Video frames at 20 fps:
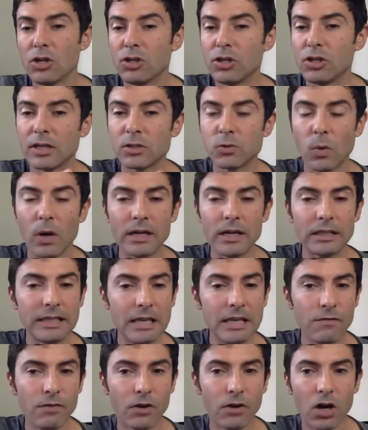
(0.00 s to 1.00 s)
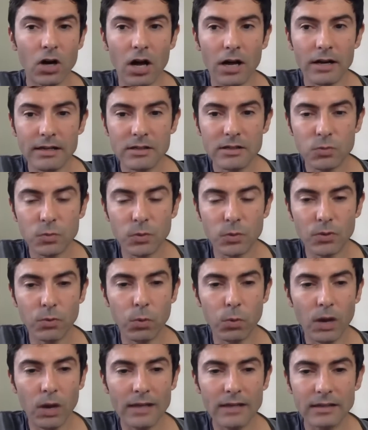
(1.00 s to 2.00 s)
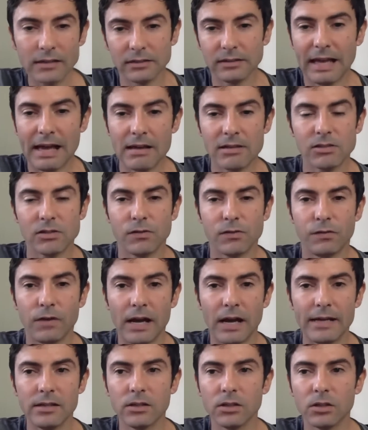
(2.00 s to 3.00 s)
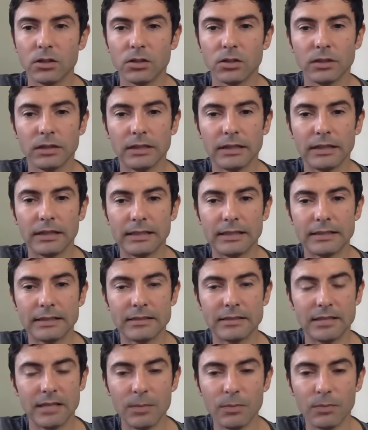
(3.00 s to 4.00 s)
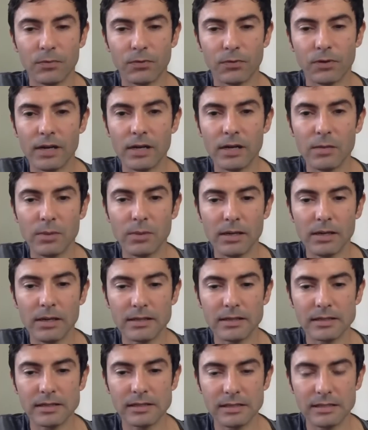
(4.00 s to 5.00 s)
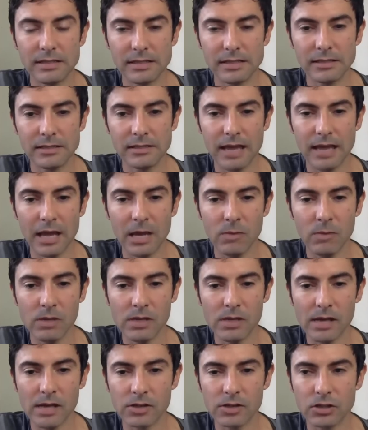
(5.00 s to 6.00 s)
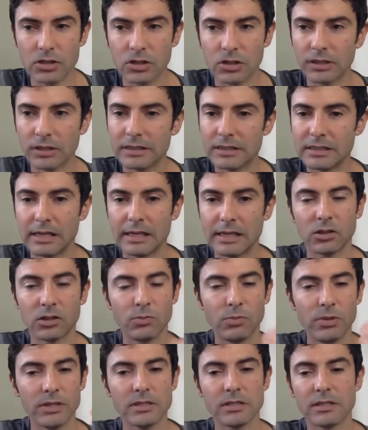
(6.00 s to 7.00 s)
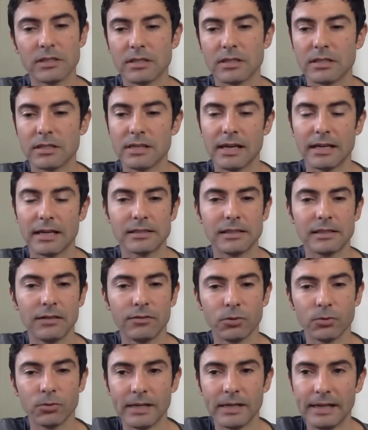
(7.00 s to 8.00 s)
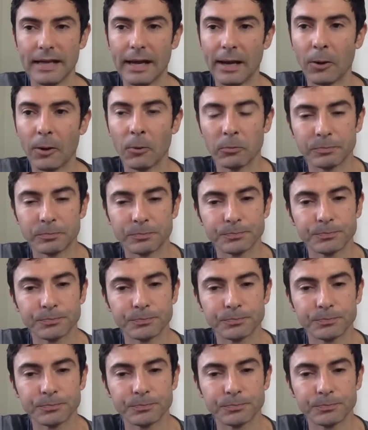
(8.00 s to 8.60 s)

Do you guys want to leave our audience with one last final tip for anybody that's in this game and just looking to take their business to the next level right now?